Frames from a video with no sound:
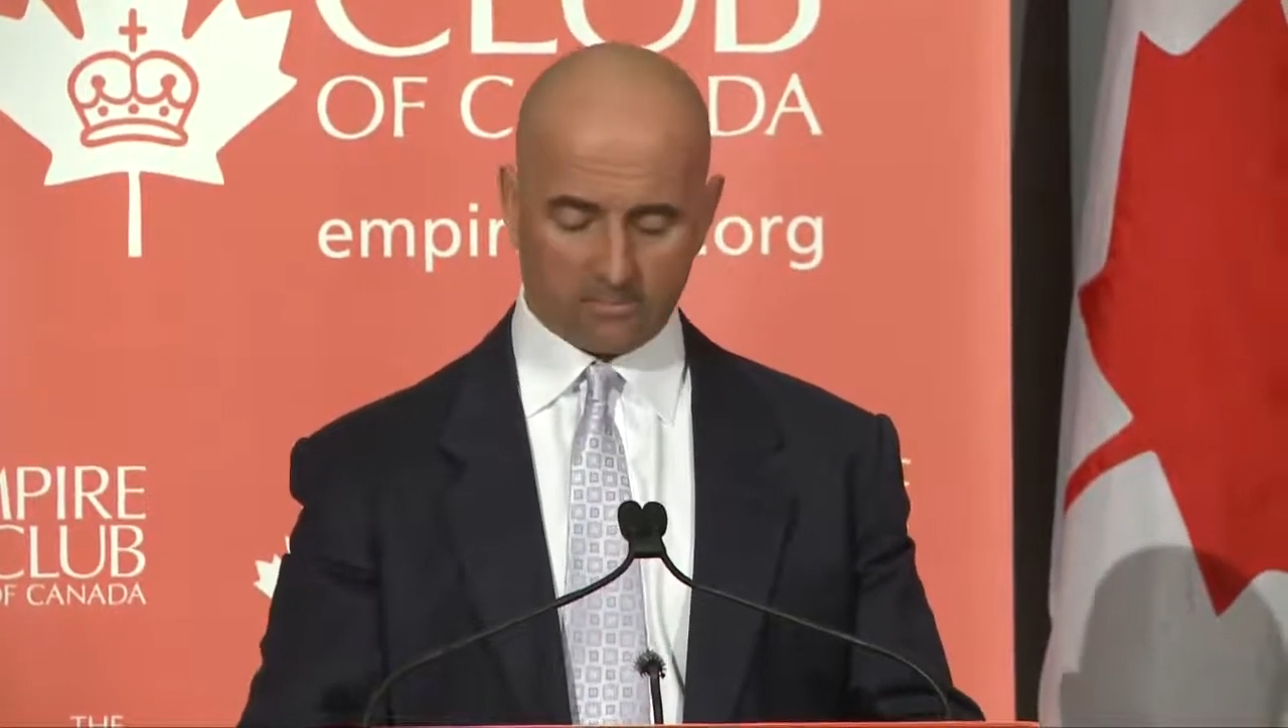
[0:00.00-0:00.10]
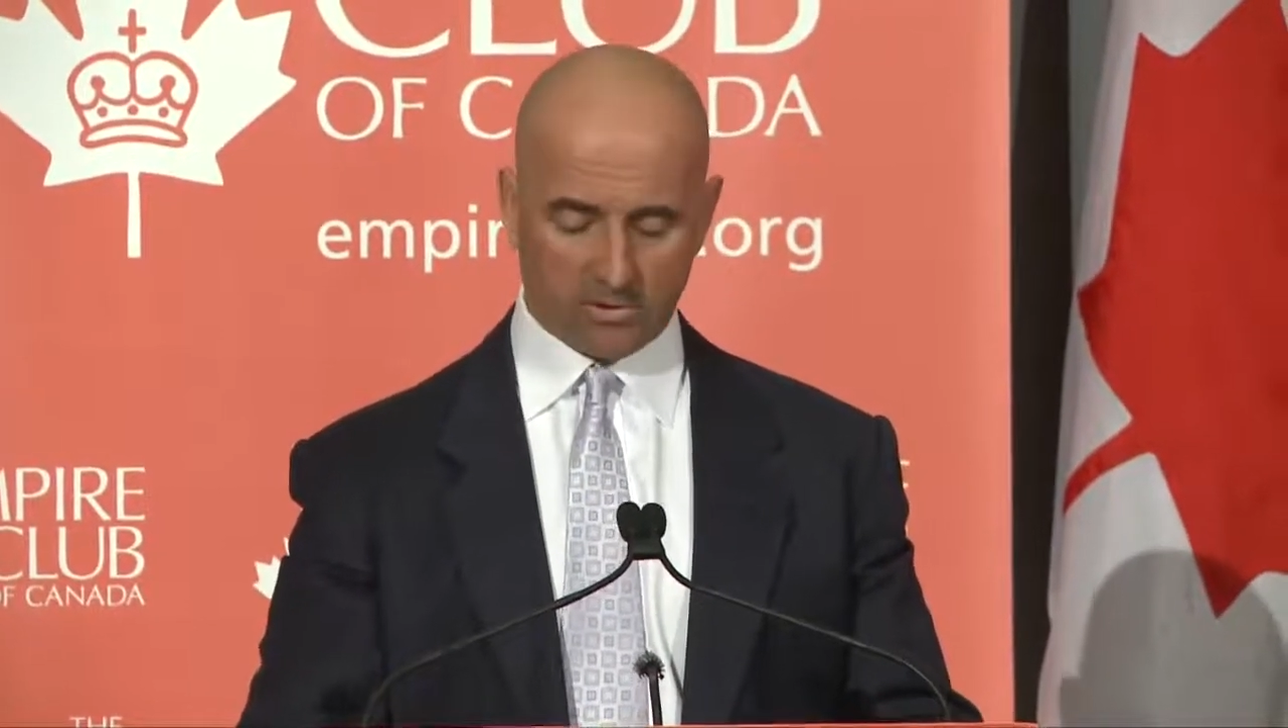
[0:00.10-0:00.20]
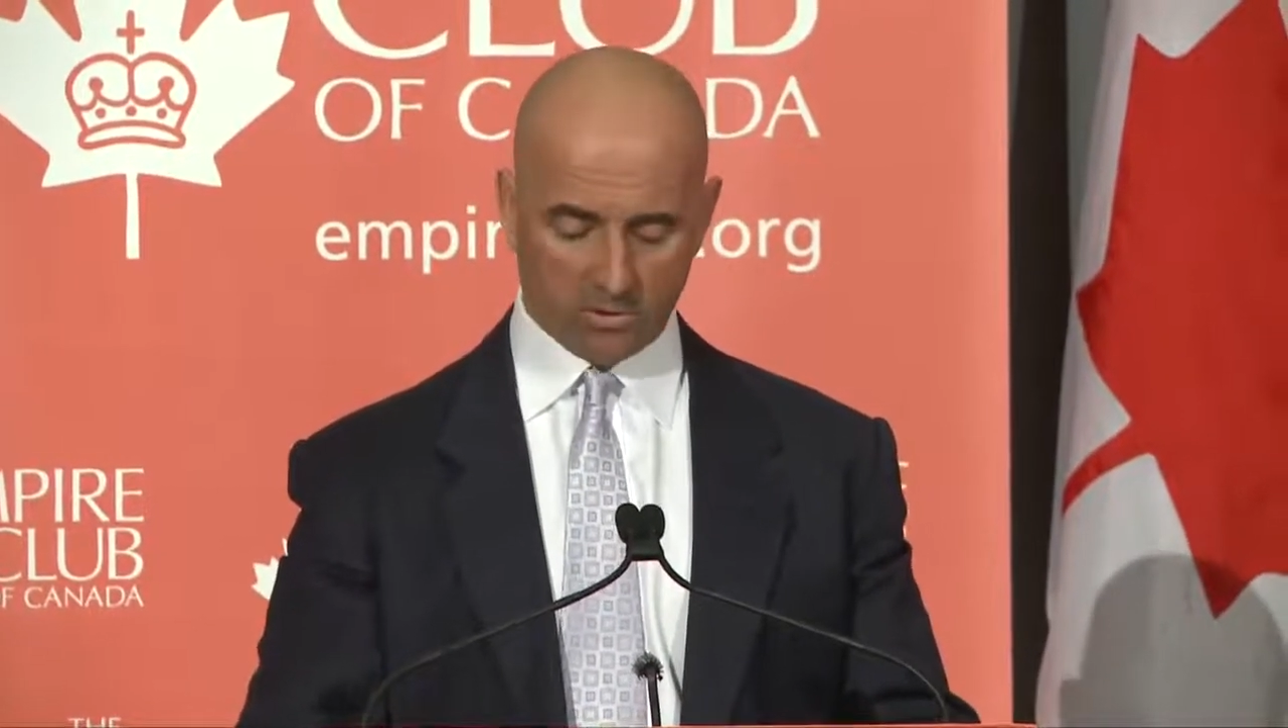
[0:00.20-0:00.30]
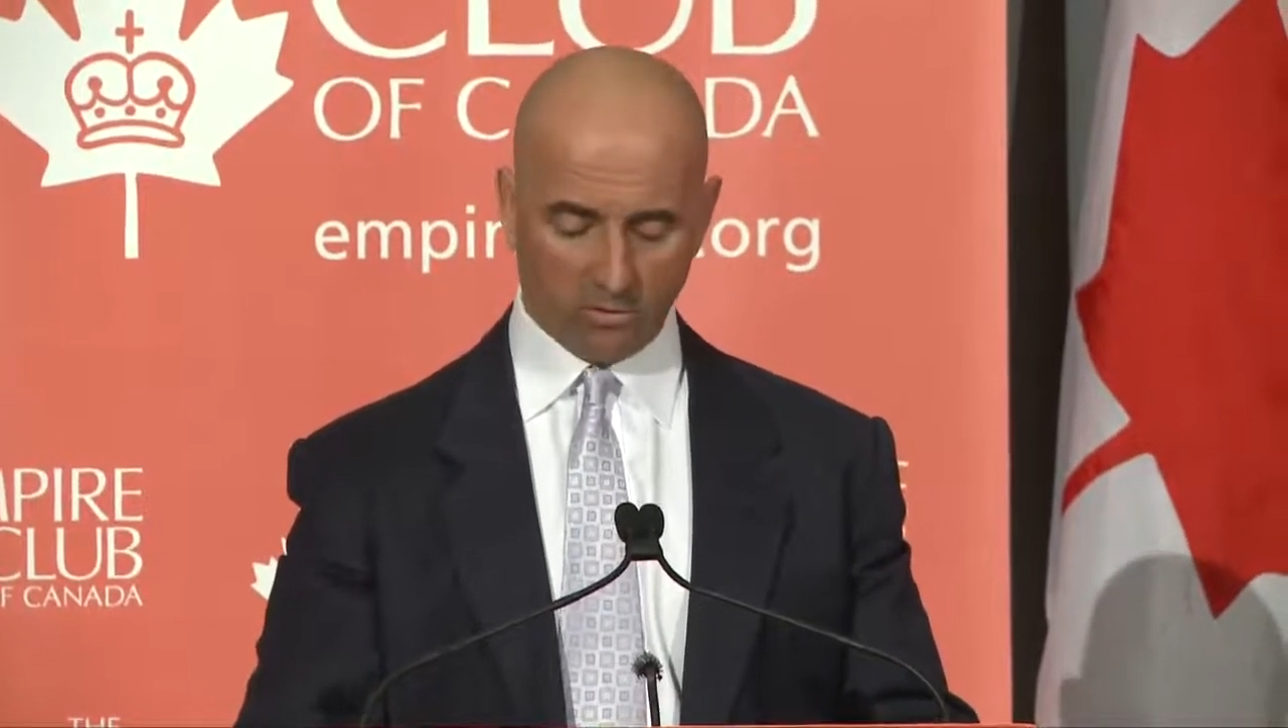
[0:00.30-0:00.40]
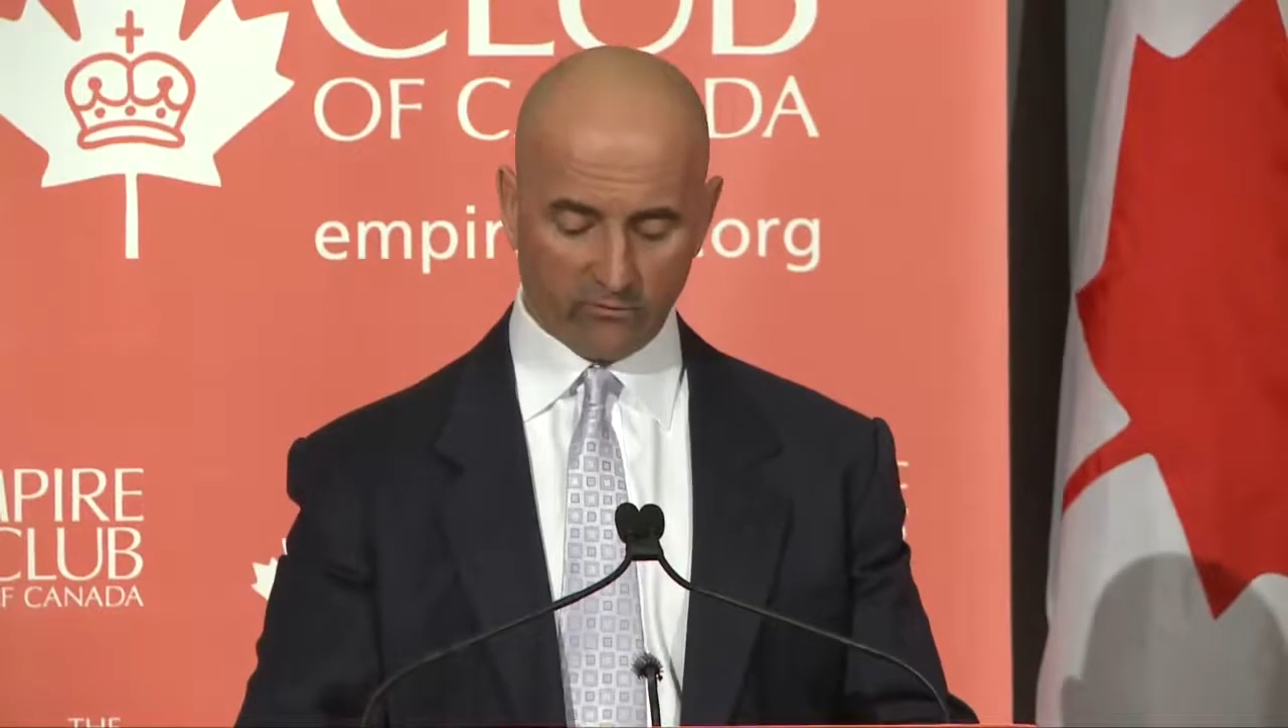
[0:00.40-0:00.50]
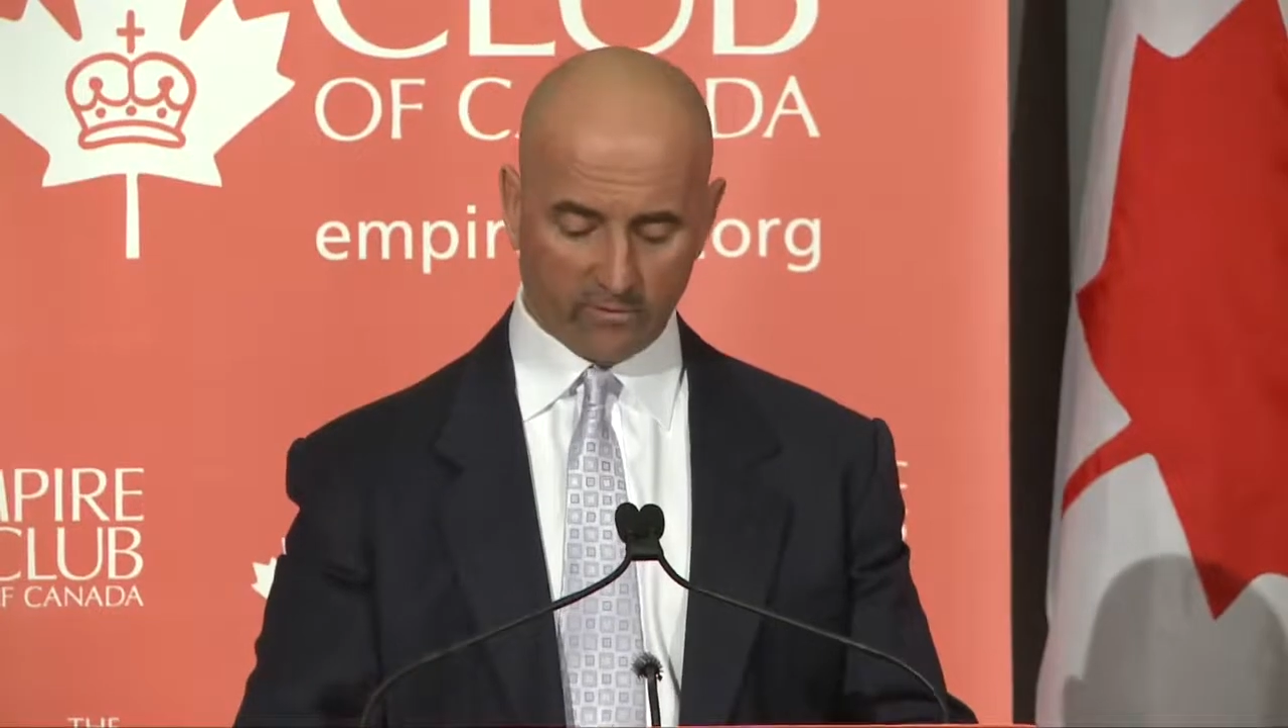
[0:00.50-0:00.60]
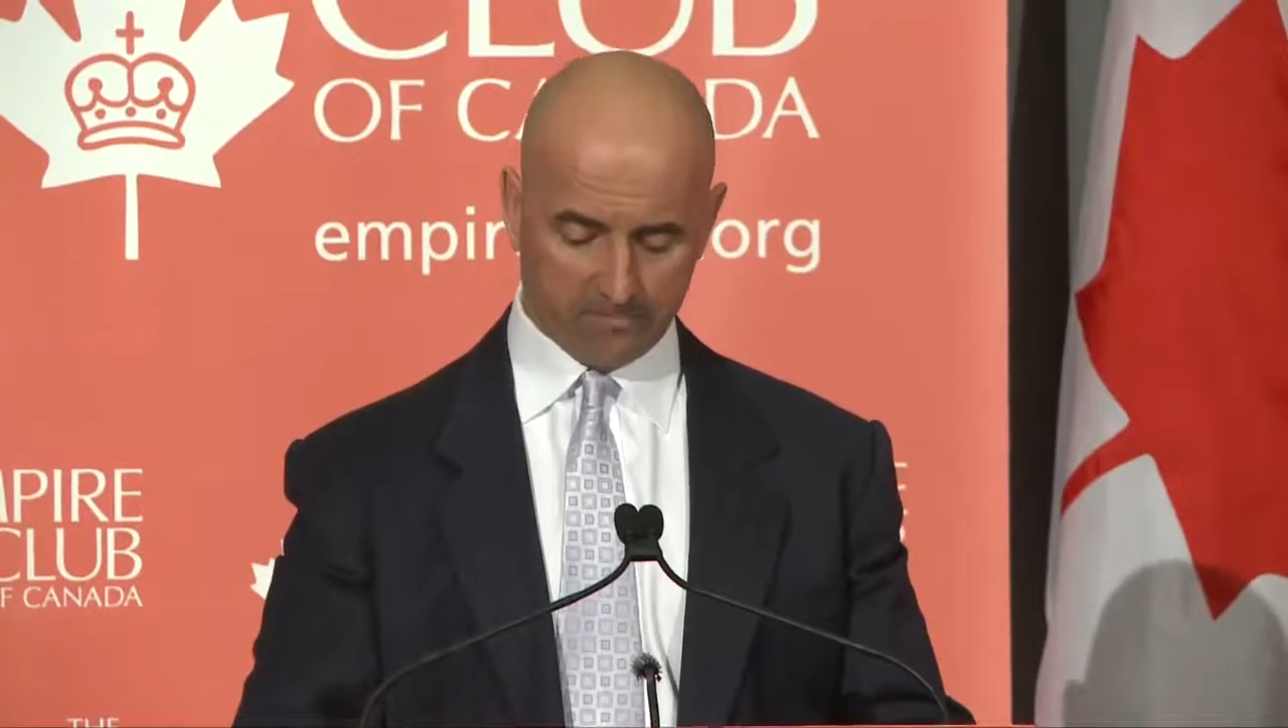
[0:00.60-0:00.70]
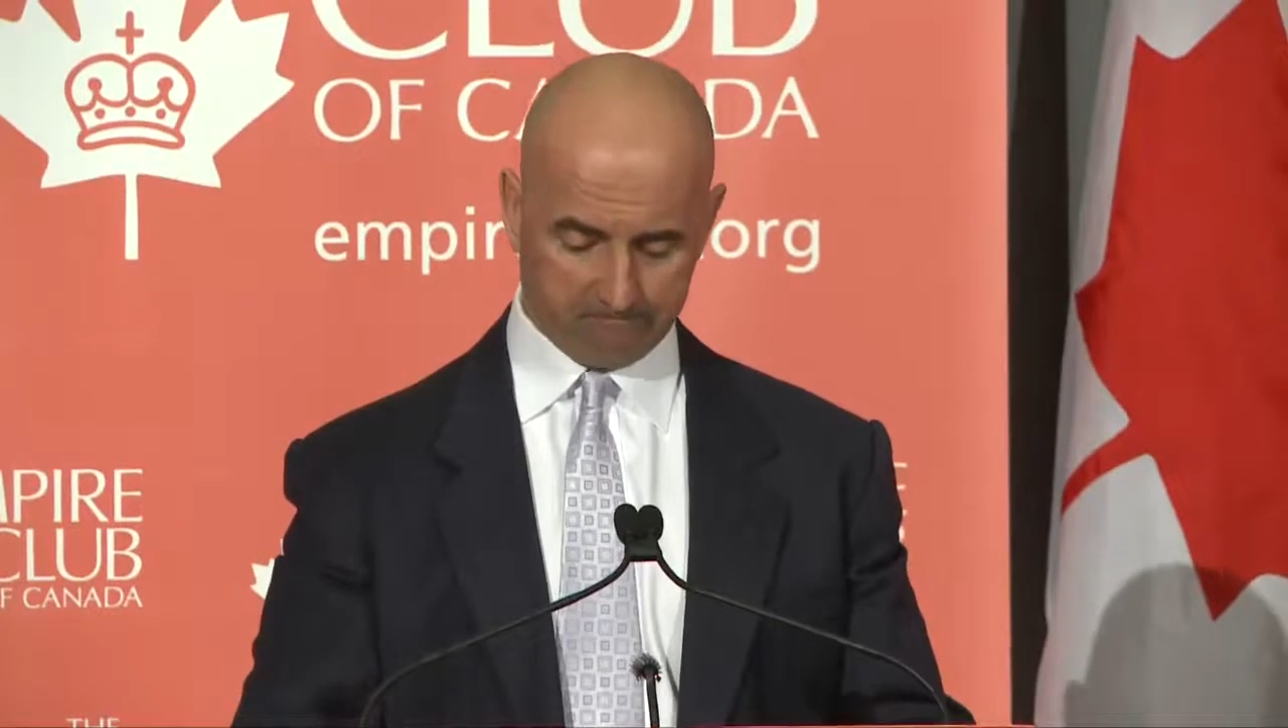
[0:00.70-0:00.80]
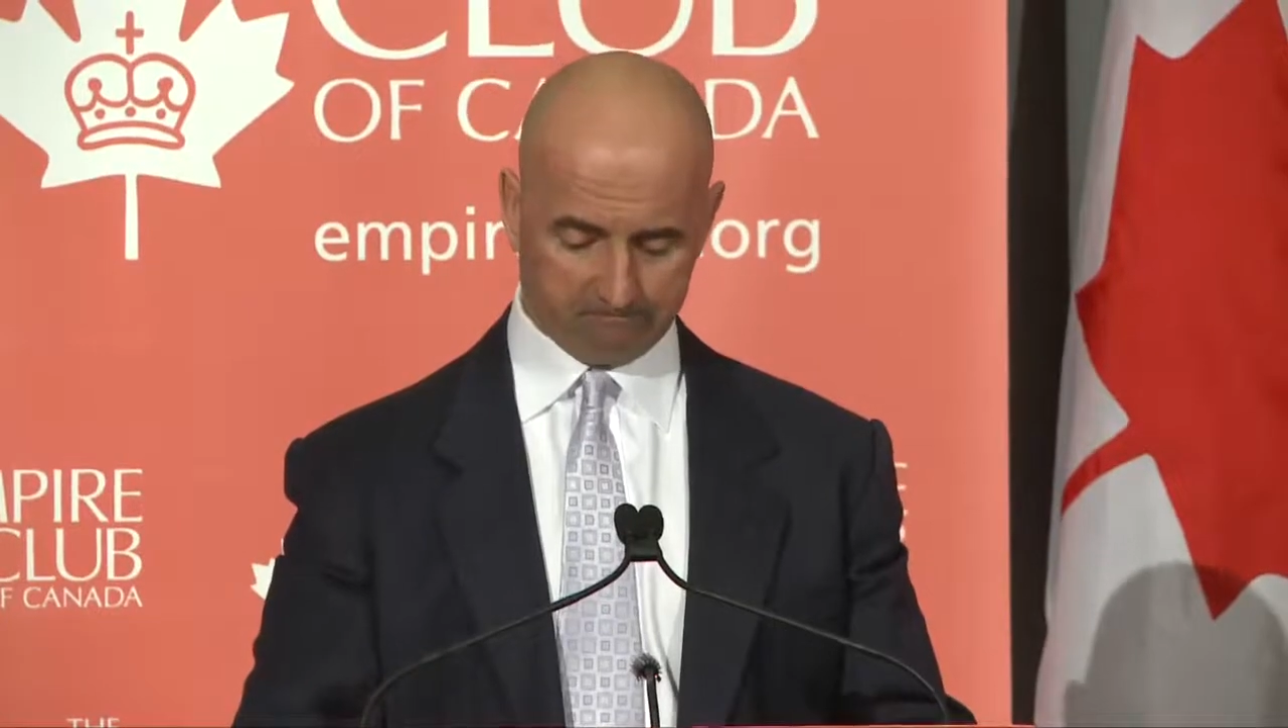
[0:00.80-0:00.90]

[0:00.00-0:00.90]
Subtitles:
It's over.